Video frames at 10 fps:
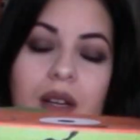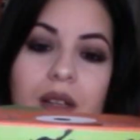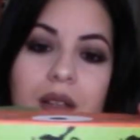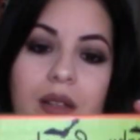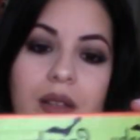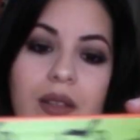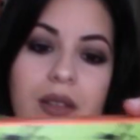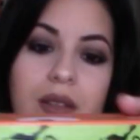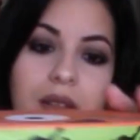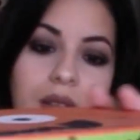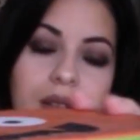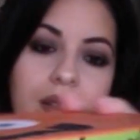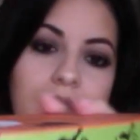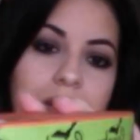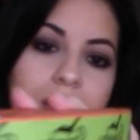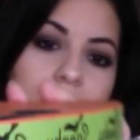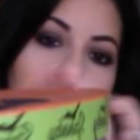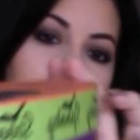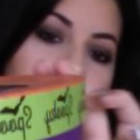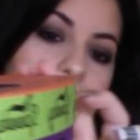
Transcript: Nobody speaks.